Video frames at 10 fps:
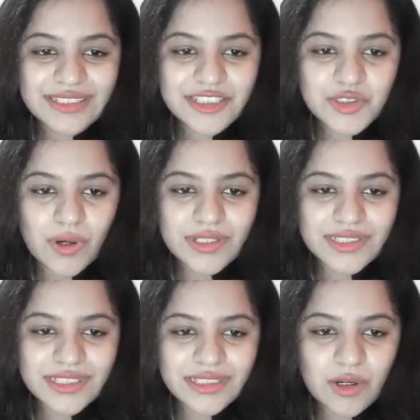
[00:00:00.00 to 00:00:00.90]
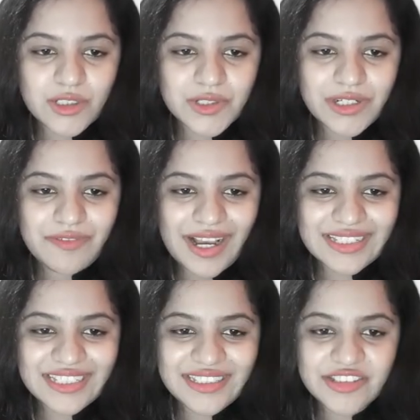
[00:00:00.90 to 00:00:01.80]
toxoid
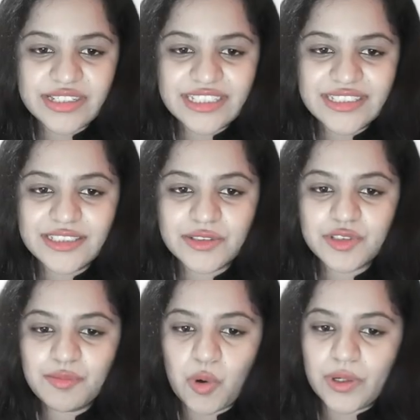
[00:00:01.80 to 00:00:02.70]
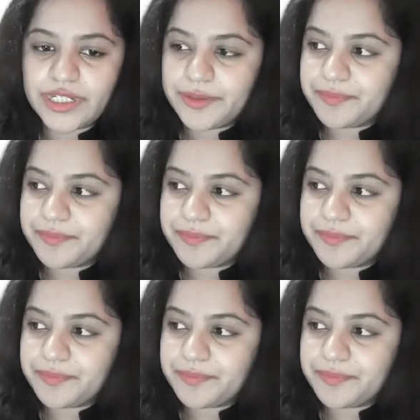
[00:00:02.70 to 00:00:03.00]
vaccine is released into the body.